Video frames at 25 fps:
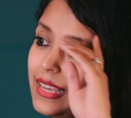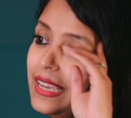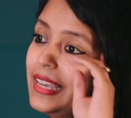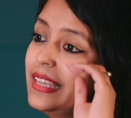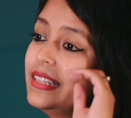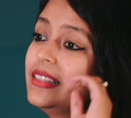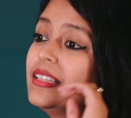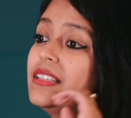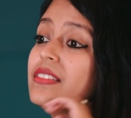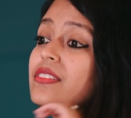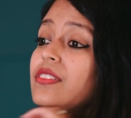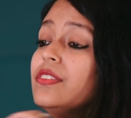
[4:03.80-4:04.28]

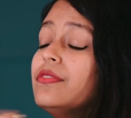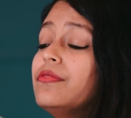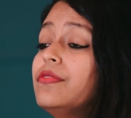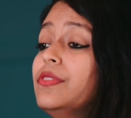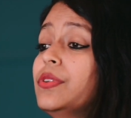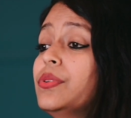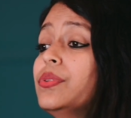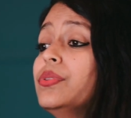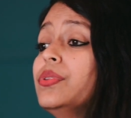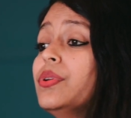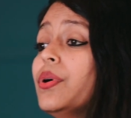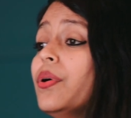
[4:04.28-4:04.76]
In this
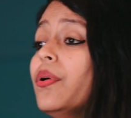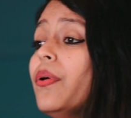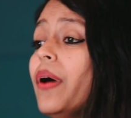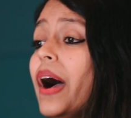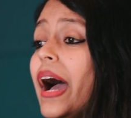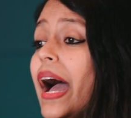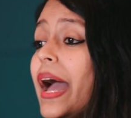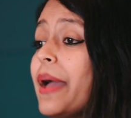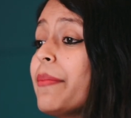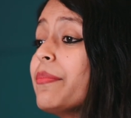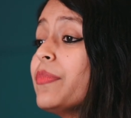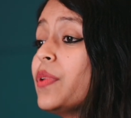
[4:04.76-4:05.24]
review though,
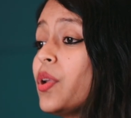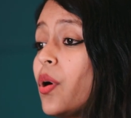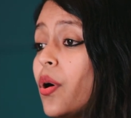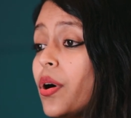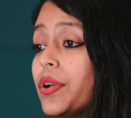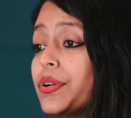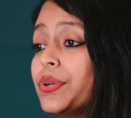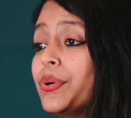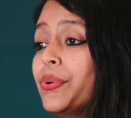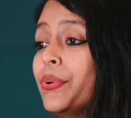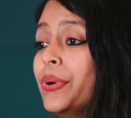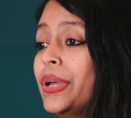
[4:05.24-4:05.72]
I am
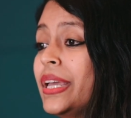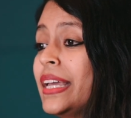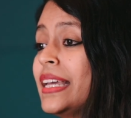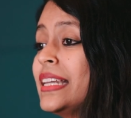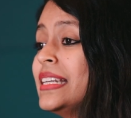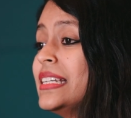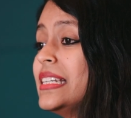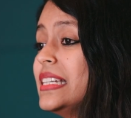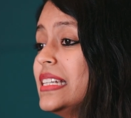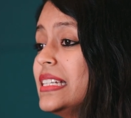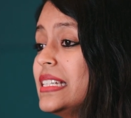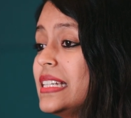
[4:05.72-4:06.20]
not going
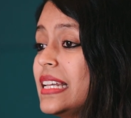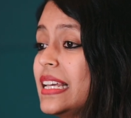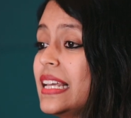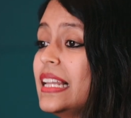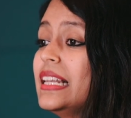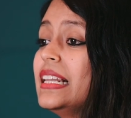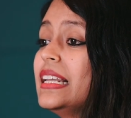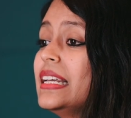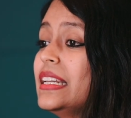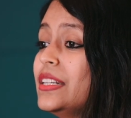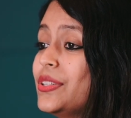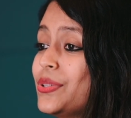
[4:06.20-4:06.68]
in
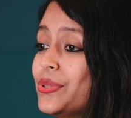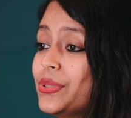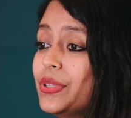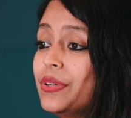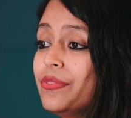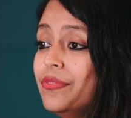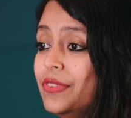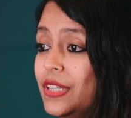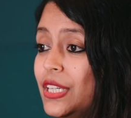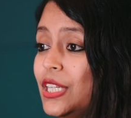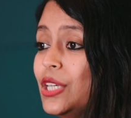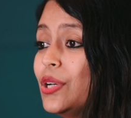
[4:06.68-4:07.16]
detail into the
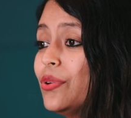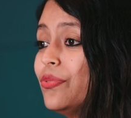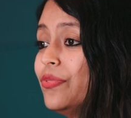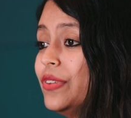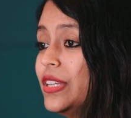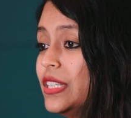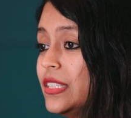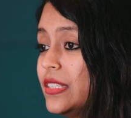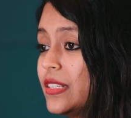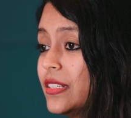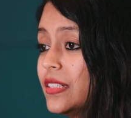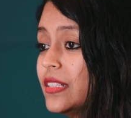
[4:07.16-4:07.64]
video
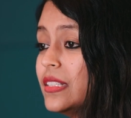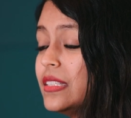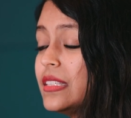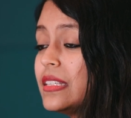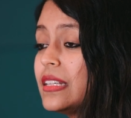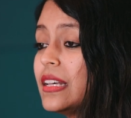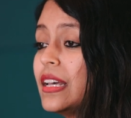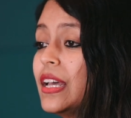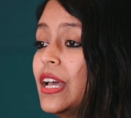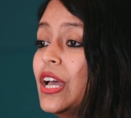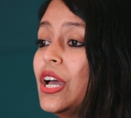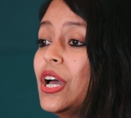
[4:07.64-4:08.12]
features.
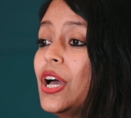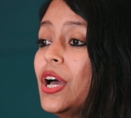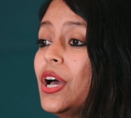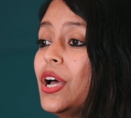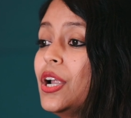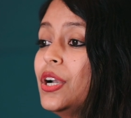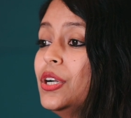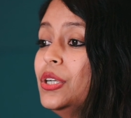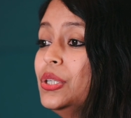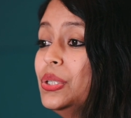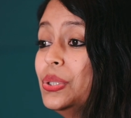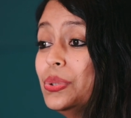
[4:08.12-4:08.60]

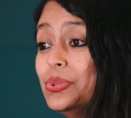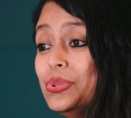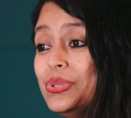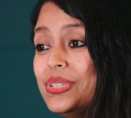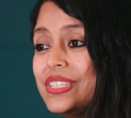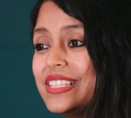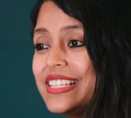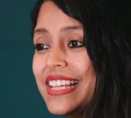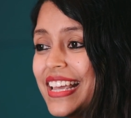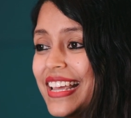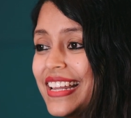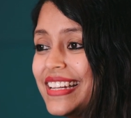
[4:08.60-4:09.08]
Do
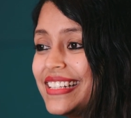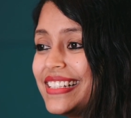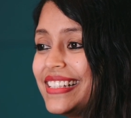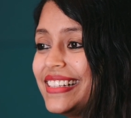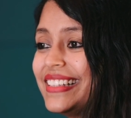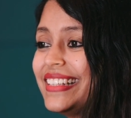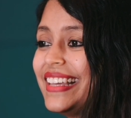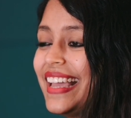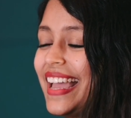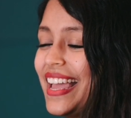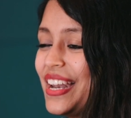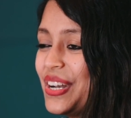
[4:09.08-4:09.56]
stay till
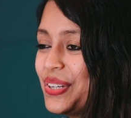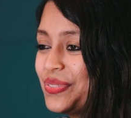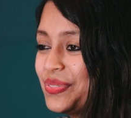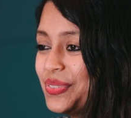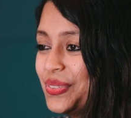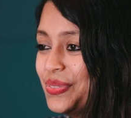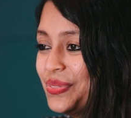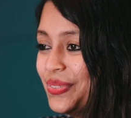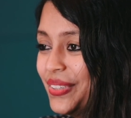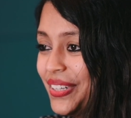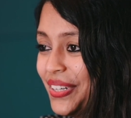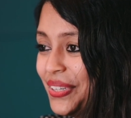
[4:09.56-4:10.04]
the end of
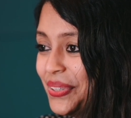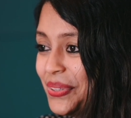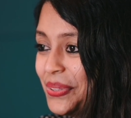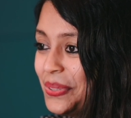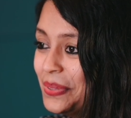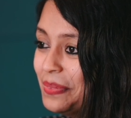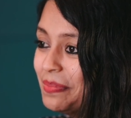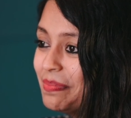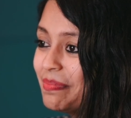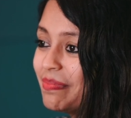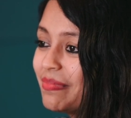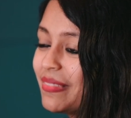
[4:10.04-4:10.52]
the
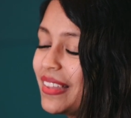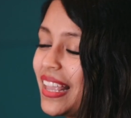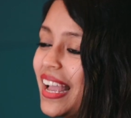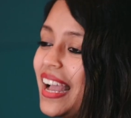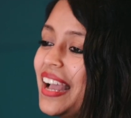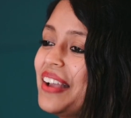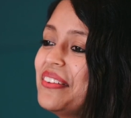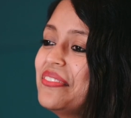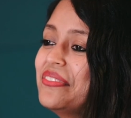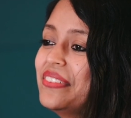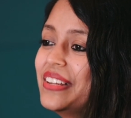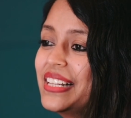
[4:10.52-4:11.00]
video.
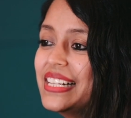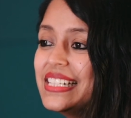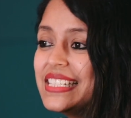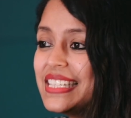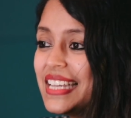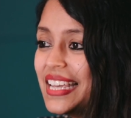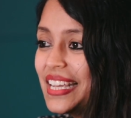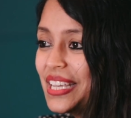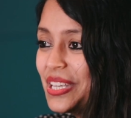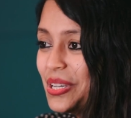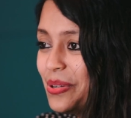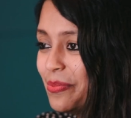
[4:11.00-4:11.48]
I will
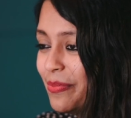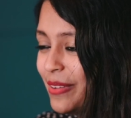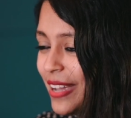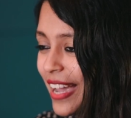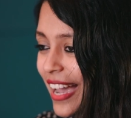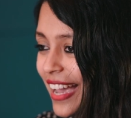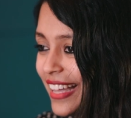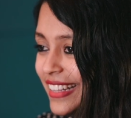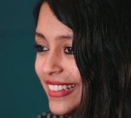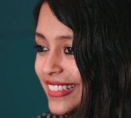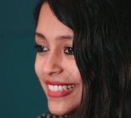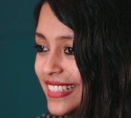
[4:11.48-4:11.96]
take you
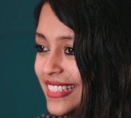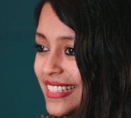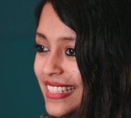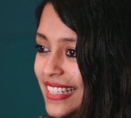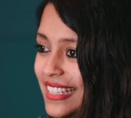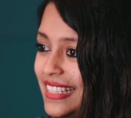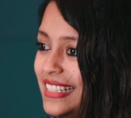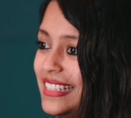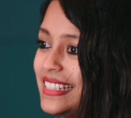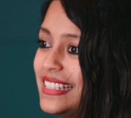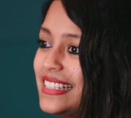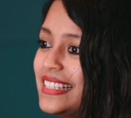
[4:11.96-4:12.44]
behind the
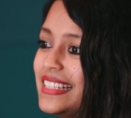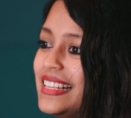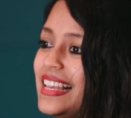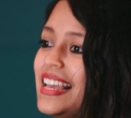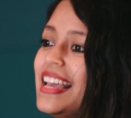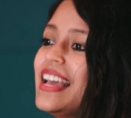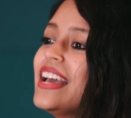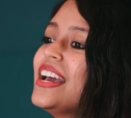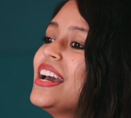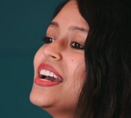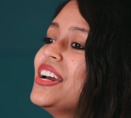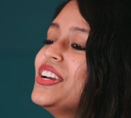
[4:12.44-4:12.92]
scenes,
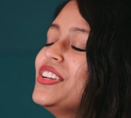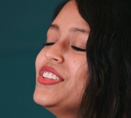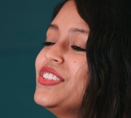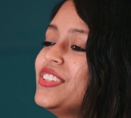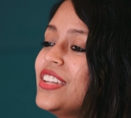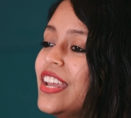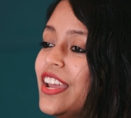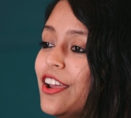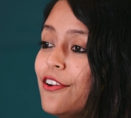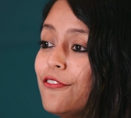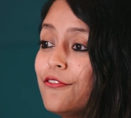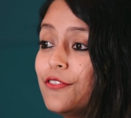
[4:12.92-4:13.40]

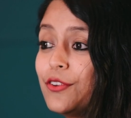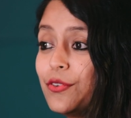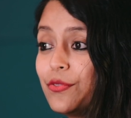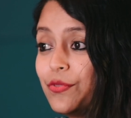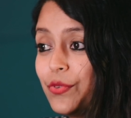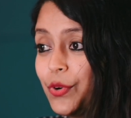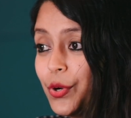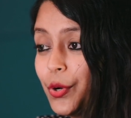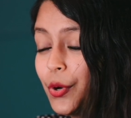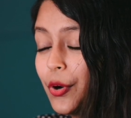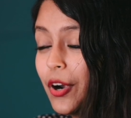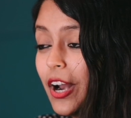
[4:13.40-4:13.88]
share few
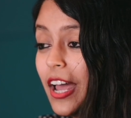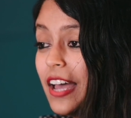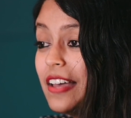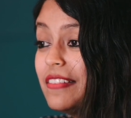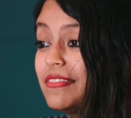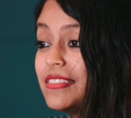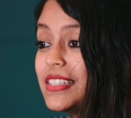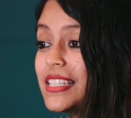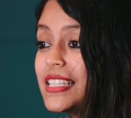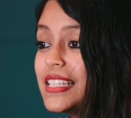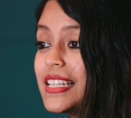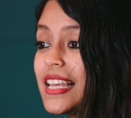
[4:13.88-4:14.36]

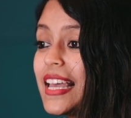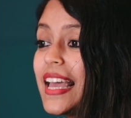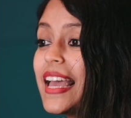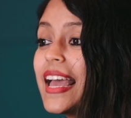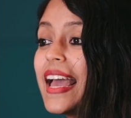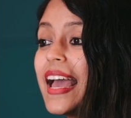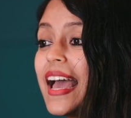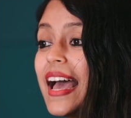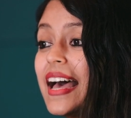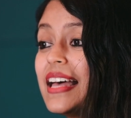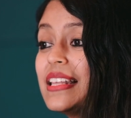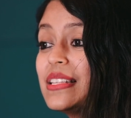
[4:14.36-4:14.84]
photographs,
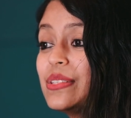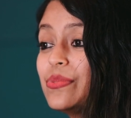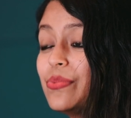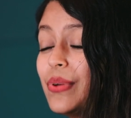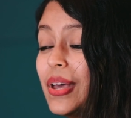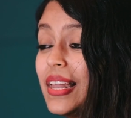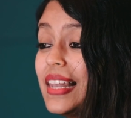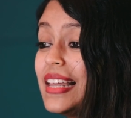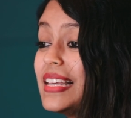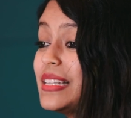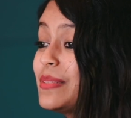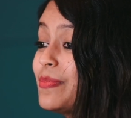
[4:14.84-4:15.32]
as
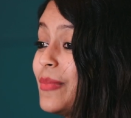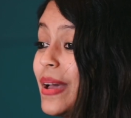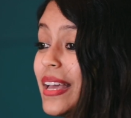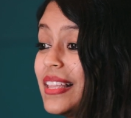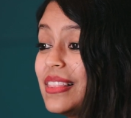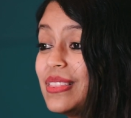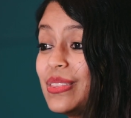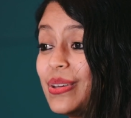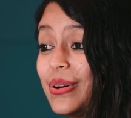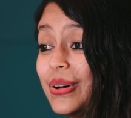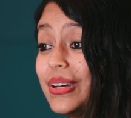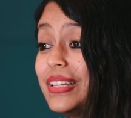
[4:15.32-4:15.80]
well as my
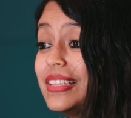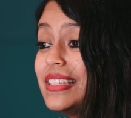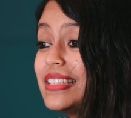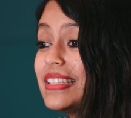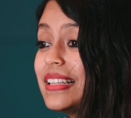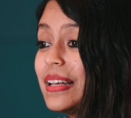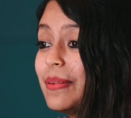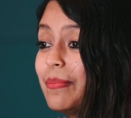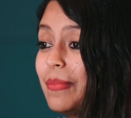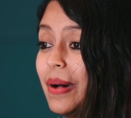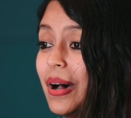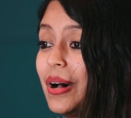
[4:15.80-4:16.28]
thoughts
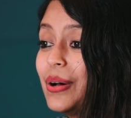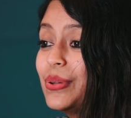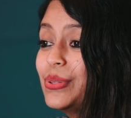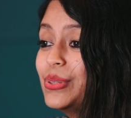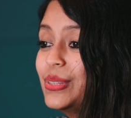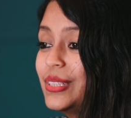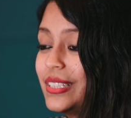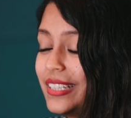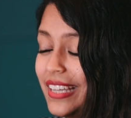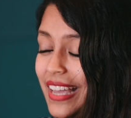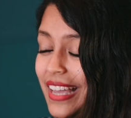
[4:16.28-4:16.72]
about the